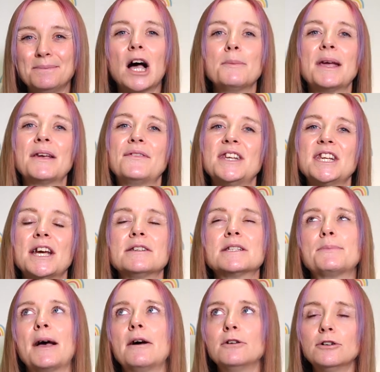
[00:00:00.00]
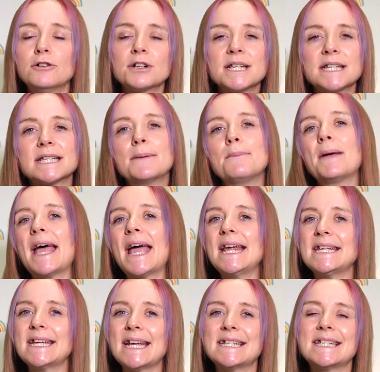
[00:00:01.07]
I make videos about autism,
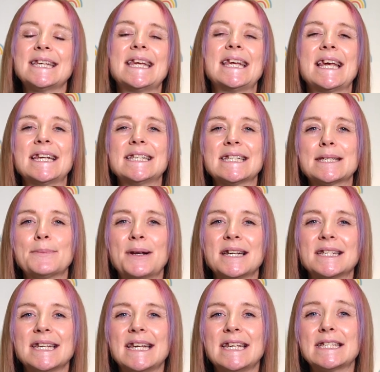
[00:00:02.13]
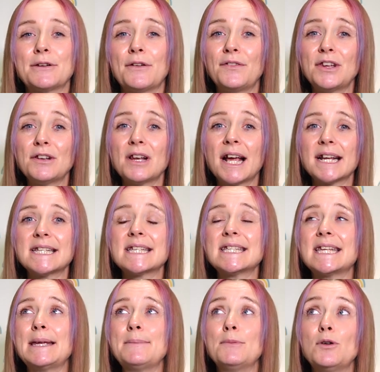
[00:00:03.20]
ADHD and disability, so if you'd like to
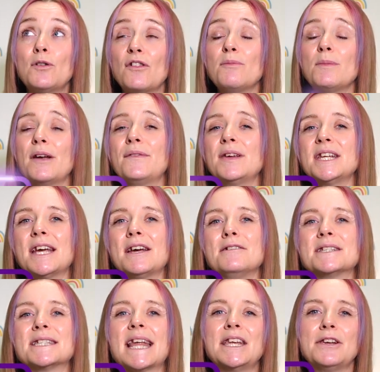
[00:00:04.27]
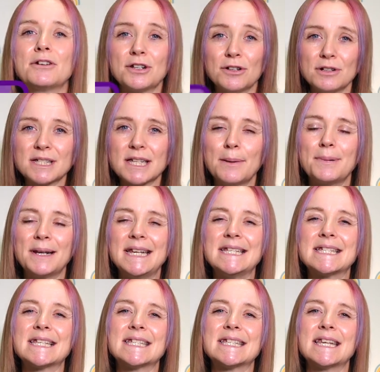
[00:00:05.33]
see more of my videos, then you could also
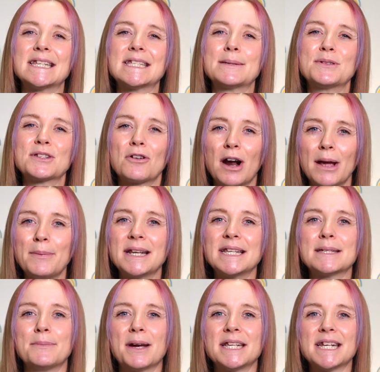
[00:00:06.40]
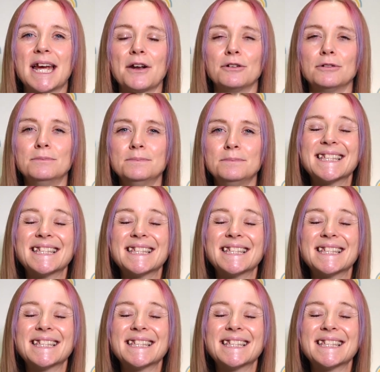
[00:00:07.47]
please consider subscribing to my channel.